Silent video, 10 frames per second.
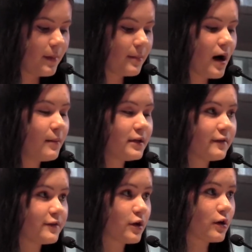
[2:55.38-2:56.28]
My mom
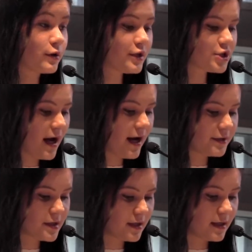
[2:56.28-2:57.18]
lived her early
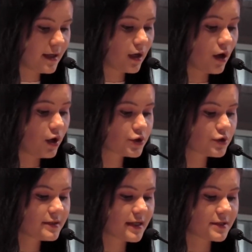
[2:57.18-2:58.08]
childhood in a
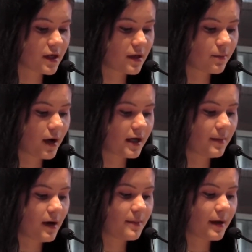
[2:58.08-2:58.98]
cultural desert brought
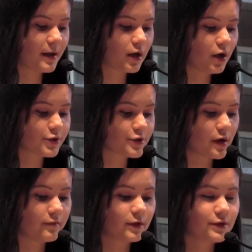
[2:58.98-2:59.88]
upon by the
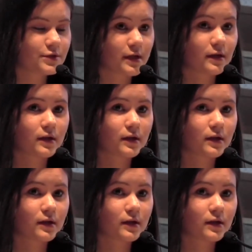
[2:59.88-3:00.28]
Cultural Revolution.